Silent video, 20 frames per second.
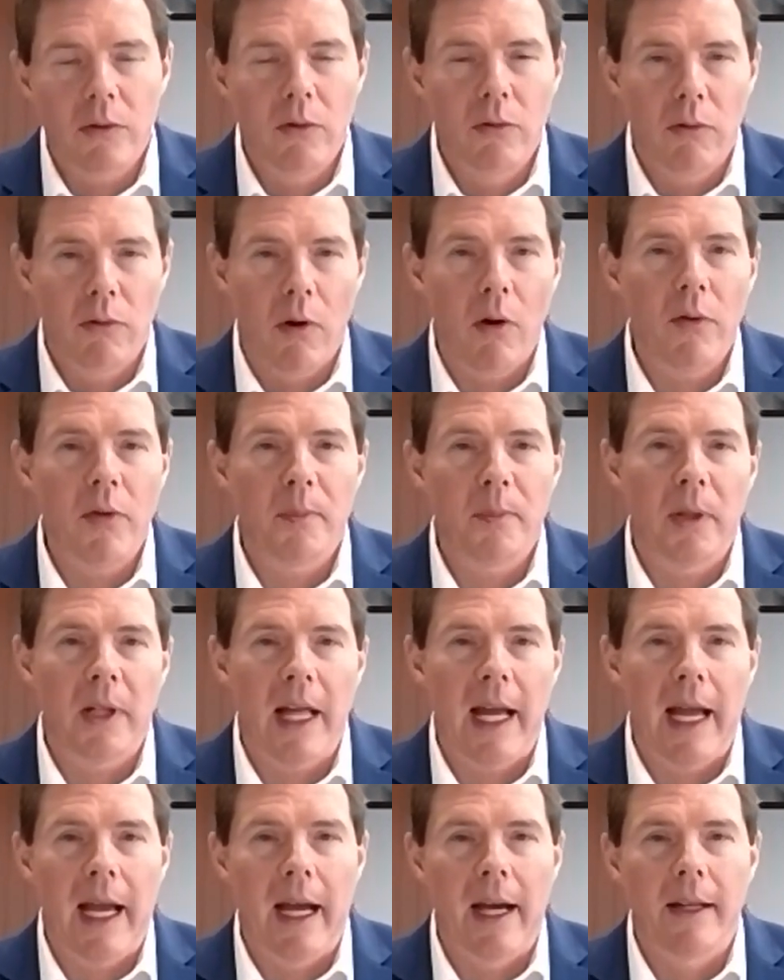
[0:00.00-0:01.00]
growth
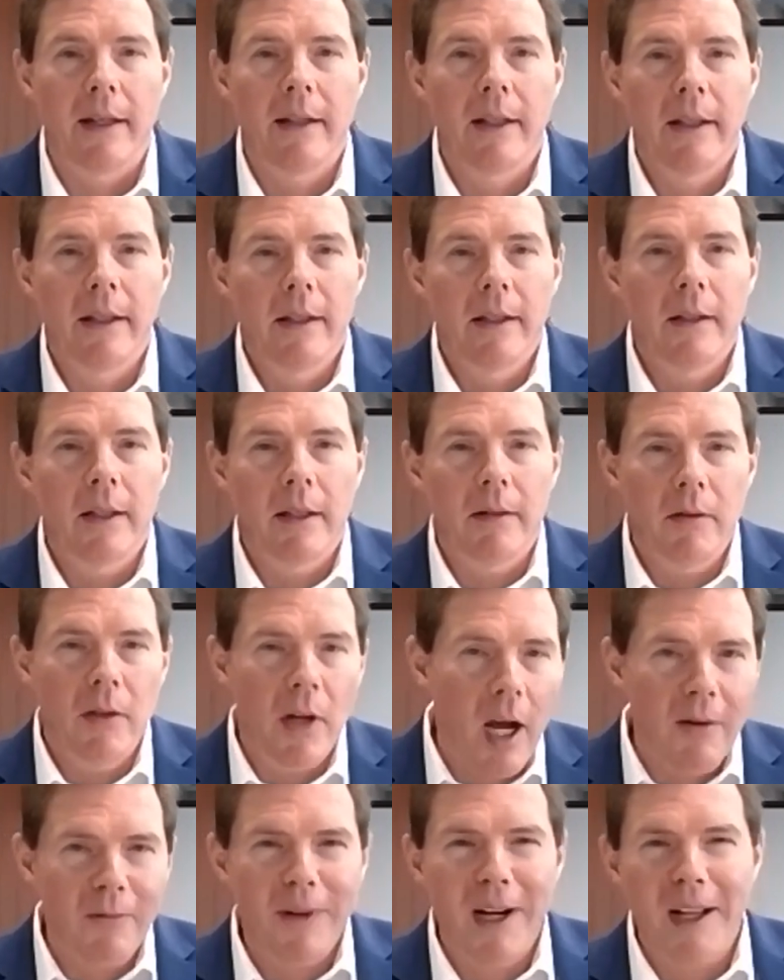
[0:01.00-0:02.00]
plan,
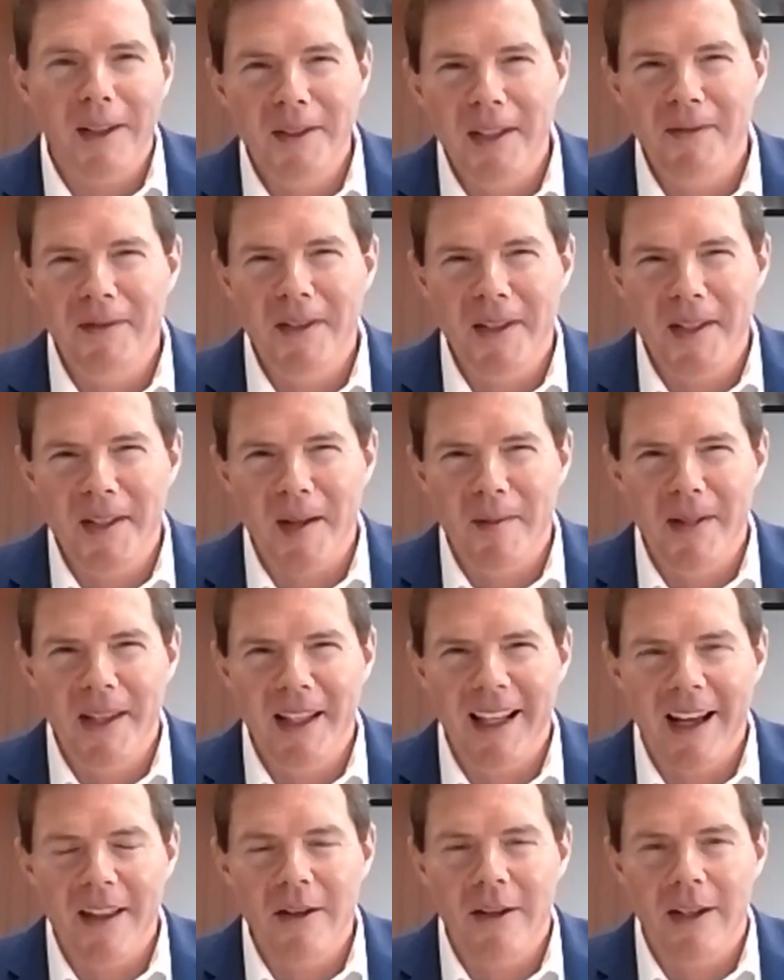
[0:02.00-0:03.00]
not relative to some of
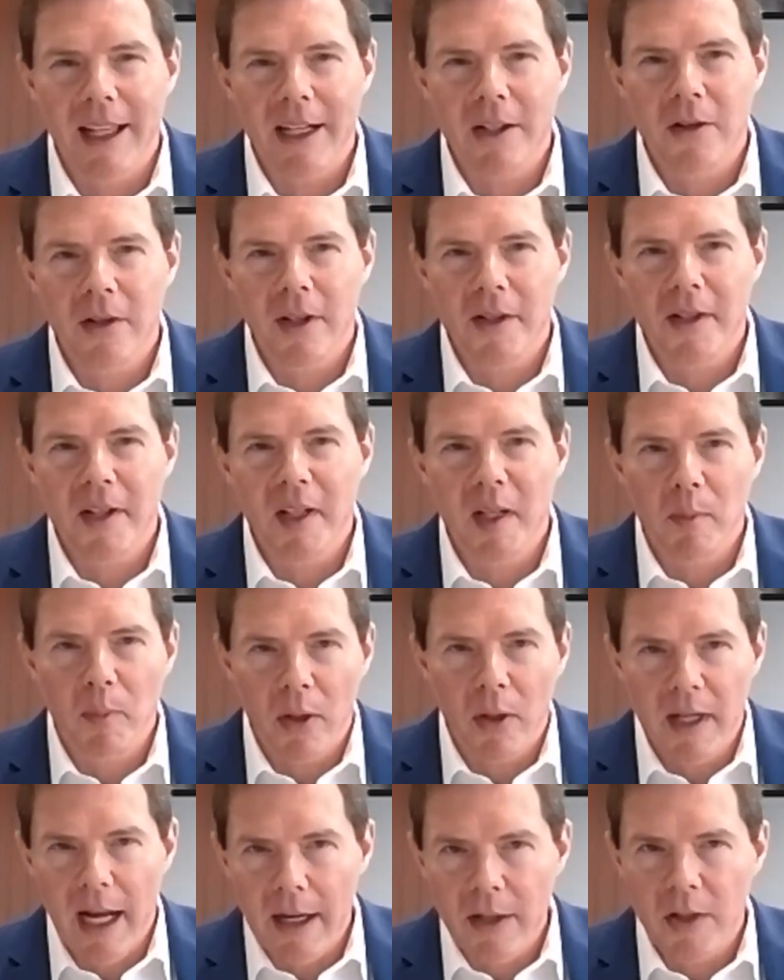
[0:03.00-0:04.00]
the other electricity
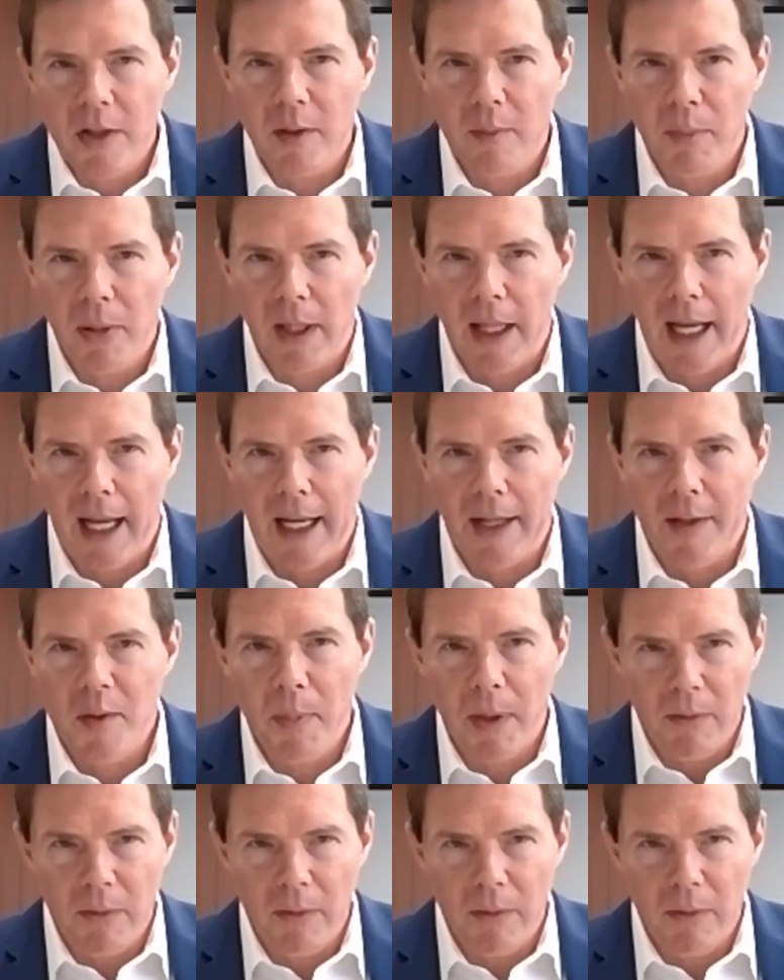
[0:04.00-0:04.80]
production plans,